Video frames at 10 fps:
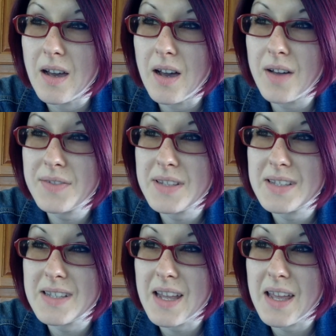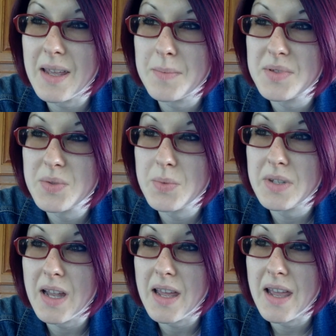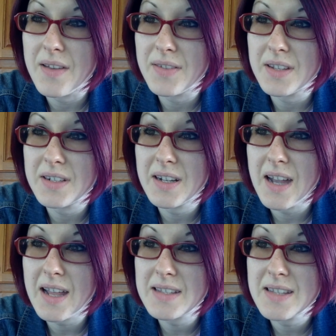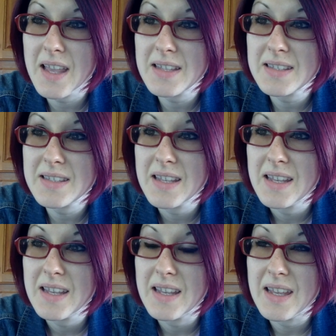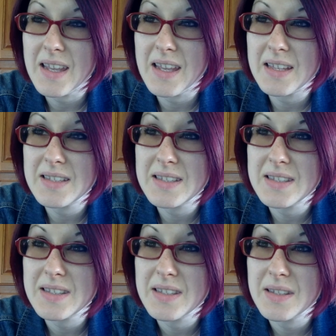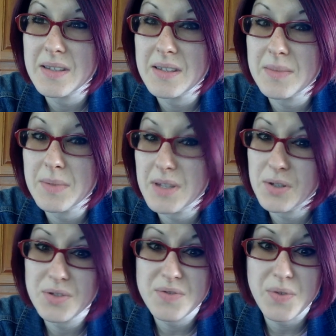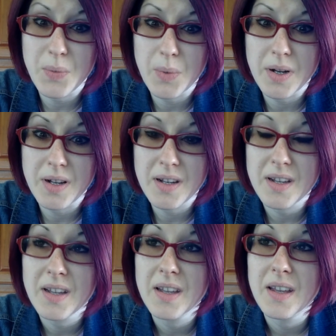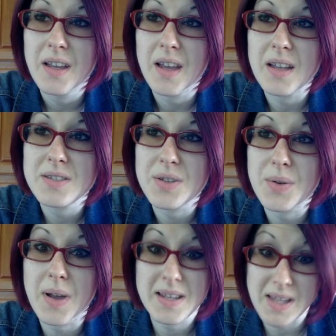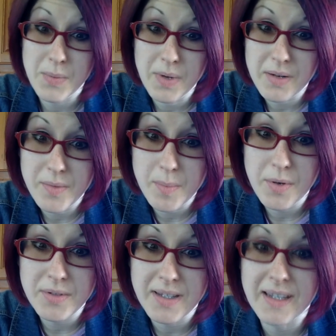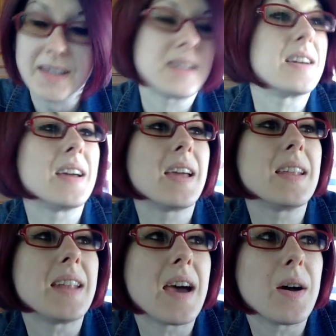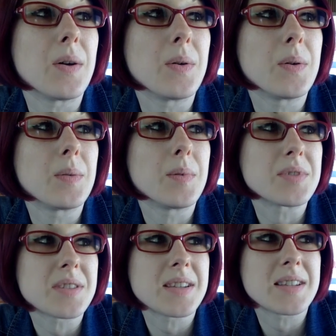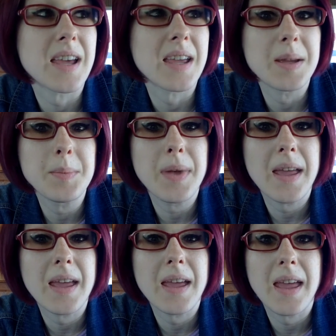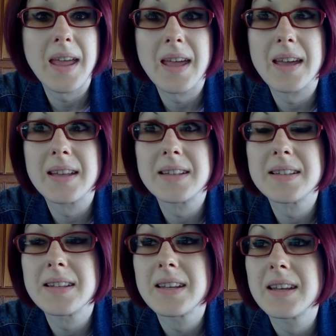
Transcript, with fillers: oftentimes when I have internet access, it's being used for work. So, because I work remotely now most of the time, and